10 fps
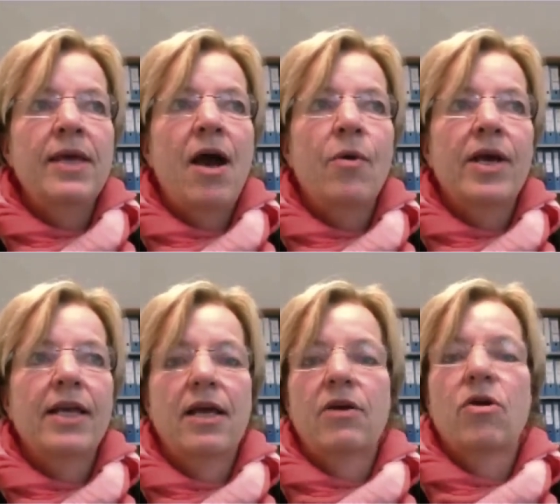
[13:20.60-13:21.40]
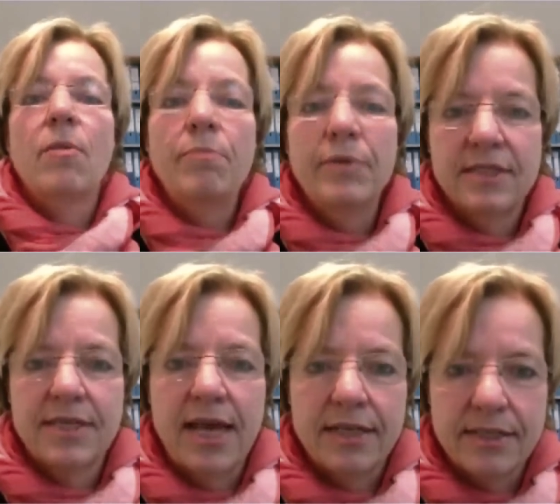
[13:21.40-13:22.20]
how can I
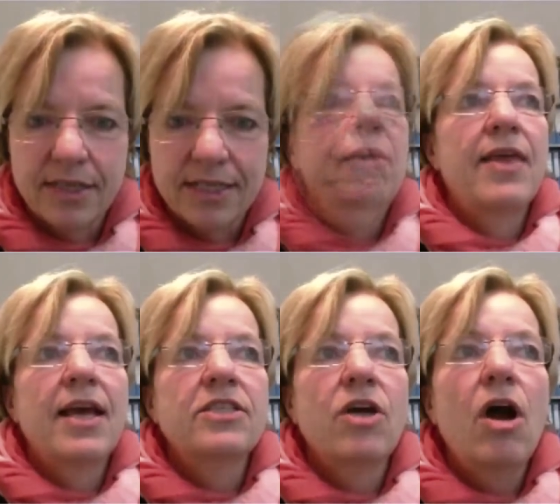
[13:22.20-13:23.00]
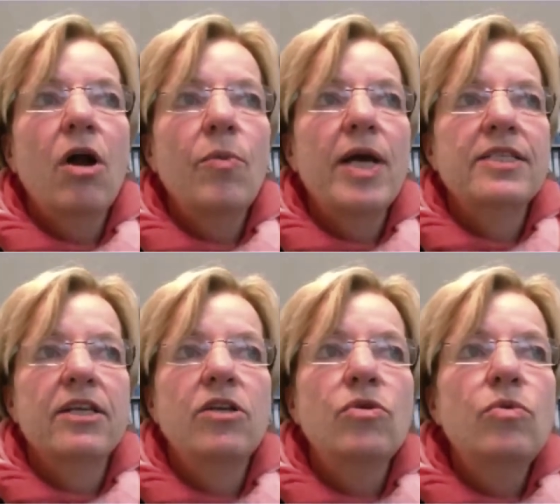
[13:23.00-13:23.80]
compensate it? There is always a
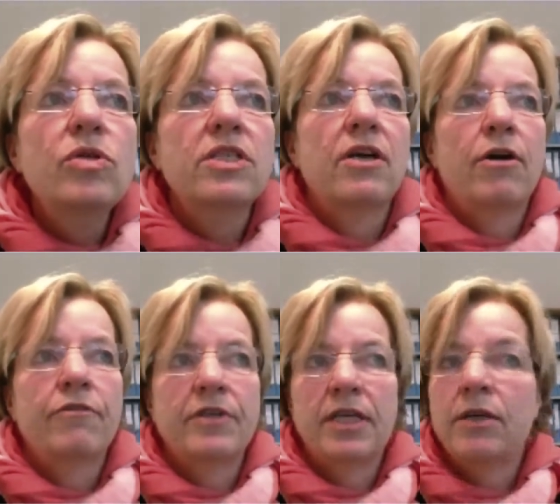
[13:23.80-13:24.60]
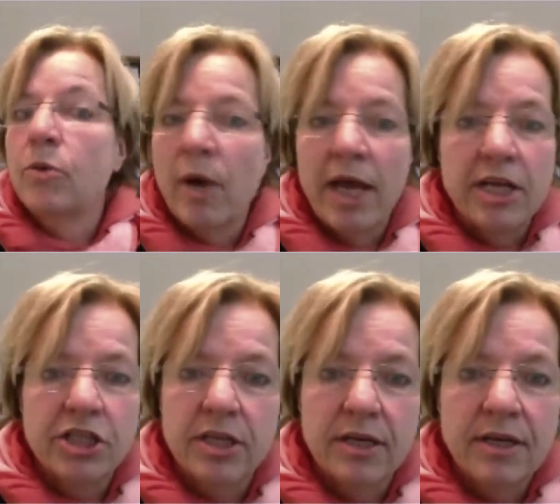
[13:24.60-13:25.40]
loser of an innovation.